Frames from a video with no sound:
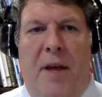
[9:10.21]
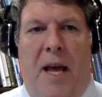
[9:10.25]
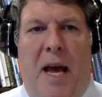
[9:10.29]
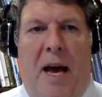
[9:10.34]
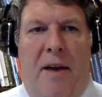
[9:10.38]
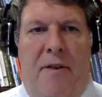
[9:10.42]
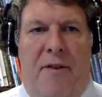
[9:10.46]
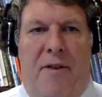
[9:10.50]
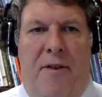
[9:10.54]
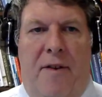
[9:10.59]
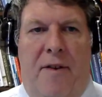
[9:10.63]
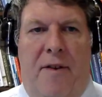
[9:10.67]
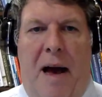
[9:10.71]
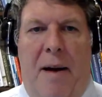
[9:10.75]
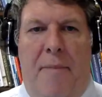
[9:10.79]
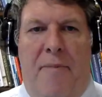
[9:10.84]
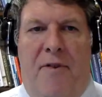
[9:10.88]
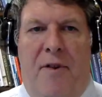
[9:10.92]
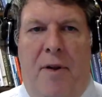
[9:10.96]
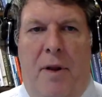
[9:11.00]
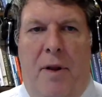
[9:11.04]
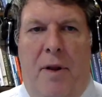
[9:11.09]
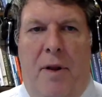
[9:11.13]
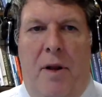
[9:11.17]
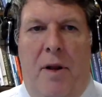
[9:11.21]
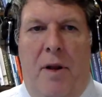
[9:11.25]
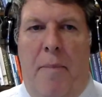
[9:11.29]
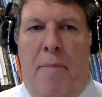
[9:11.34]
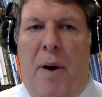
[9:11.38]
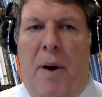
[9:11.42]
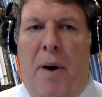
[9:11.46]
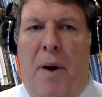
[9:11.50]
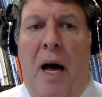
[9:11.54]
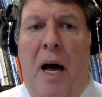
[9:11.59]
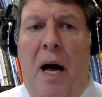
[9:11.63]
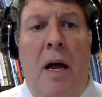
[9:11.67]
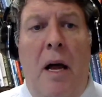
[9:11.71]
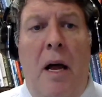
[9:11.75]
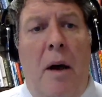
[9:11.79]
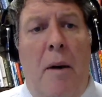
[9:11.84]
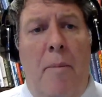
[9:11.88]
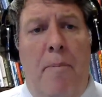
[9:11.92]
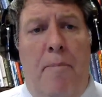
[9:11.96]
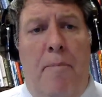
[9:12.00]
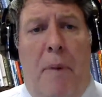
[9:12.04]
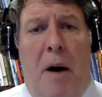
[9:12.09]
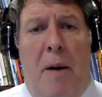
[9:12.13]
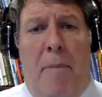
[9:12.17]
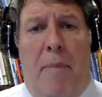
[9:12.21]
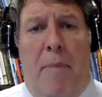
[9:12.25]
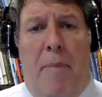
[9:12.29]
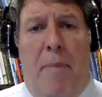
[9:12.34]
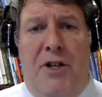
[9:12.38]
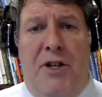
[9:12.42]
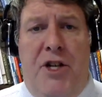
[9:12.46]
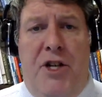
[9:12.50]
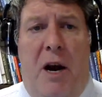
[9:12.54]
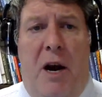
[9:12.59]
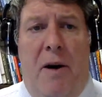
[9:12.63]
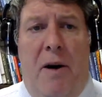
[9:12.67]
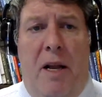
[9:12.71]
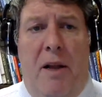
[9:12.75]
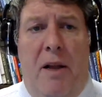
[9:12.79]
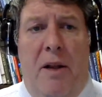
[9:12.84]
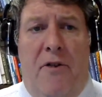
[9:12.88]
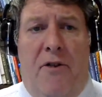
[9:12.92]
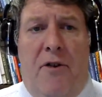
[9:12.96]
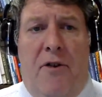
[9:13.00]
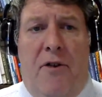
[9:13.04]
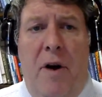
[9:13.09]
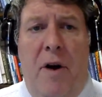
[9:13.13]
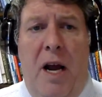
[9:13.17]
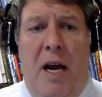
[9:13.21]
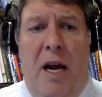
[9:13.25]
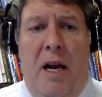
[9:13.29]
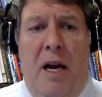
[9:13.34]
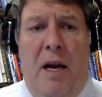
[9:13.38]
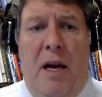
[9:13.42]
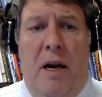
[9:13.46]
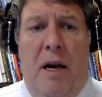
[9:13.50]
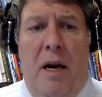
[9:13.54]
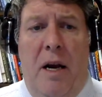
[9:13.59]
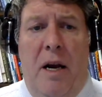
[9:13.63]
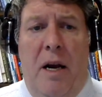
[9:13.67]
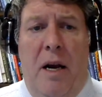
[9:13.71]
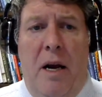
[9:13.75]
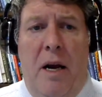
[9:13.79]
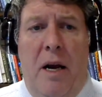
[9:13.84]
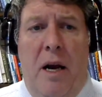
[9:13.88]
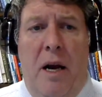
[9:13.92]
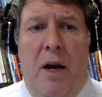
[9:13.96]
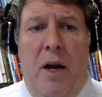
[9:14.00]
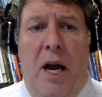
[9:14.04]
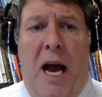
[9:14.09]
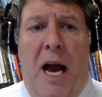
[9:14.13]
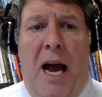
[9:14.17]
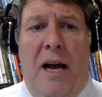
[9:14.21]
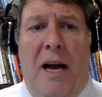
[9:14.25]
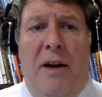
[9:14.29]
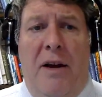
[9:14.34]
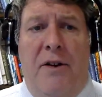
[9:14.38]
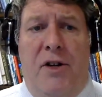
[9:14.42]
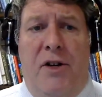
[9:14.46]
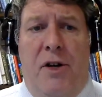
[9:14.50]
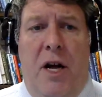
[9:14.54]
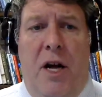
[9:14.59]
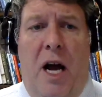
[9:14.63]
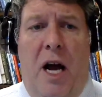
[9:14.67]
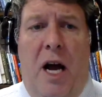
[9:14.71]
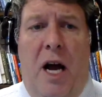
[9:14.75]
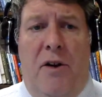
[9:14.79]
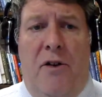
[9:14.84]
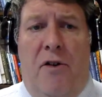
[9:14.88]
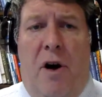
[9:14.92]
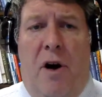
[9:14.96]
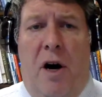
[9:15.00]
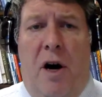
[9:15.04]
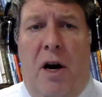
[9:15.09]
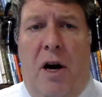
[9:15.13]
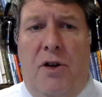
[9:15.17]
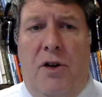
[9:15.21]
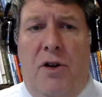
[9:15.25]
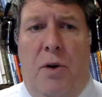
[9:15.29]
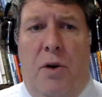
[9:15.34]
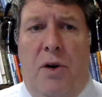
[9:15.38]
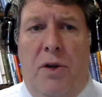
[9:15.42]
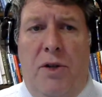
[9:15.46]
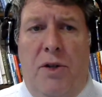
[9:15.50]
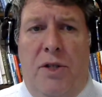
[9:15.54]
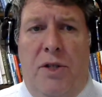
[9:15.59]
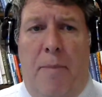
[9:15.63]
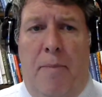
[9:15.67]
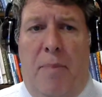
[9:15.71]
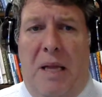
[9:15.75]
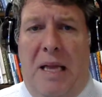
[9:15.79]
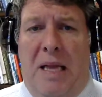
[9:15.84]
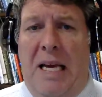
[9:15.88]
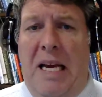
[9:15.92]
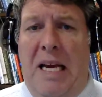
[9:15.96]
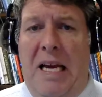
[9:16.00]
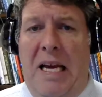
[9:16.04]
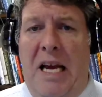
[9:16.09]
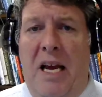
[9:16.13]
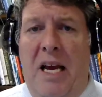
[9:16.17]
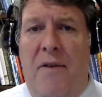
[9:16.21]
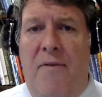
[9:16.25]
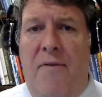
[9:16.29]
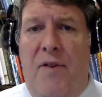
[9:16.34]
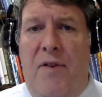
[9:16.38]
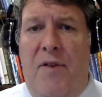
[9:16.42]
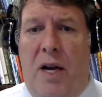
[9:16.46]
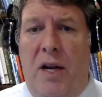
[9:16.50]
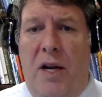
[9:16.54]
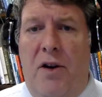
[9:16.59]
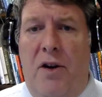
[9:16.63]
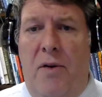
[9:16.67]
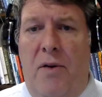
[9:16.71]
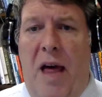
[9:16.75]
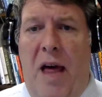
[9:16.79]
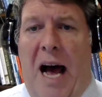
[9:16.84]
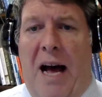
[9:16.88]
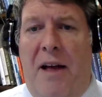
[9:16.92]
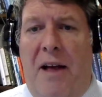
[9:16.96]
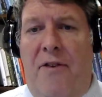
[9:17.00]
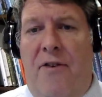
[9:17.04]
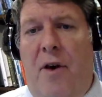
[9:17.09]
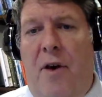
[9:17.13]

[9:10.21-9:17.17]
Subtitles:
Yes, absolutely. But by sharing the screen and turning on the drawing tools, I believe you can do that.